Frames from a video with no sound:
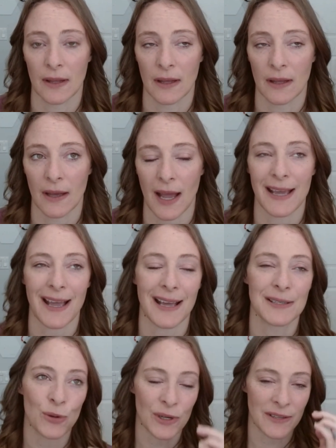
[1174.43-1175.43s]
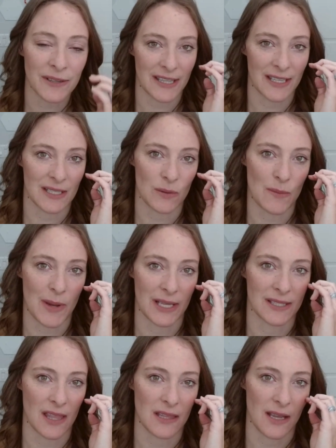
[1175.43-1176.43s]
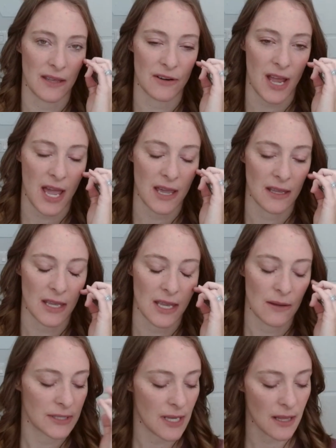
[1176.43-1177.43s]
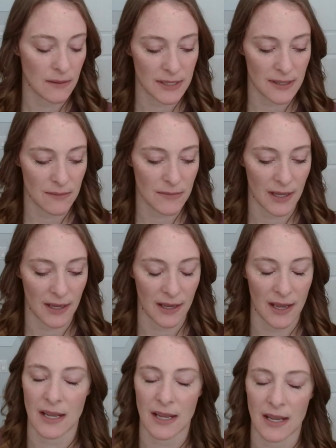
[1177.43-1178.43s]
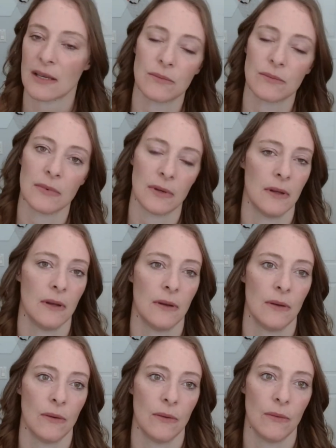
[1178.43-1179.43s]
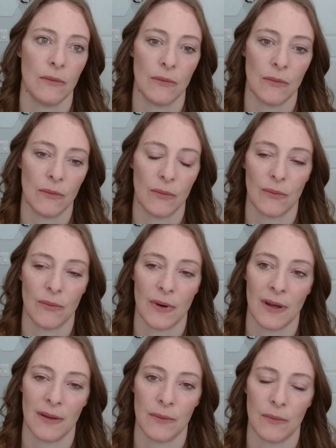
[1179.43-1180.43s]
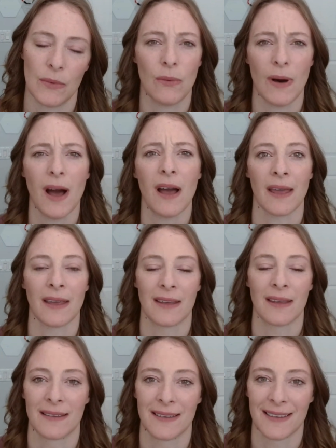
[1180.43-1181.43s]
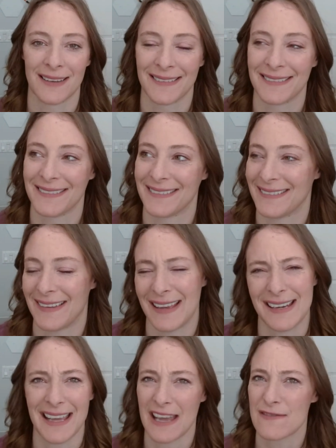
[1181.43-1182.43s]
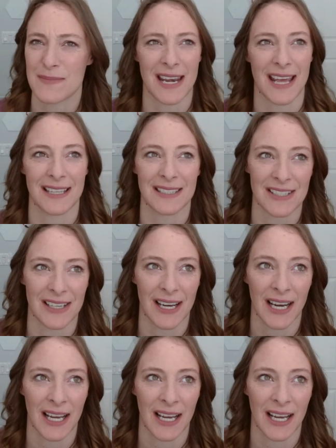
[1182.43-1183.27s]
I sort of did this with my son the other day. He was telling me something, and I said, well, why? And he gave me an answer.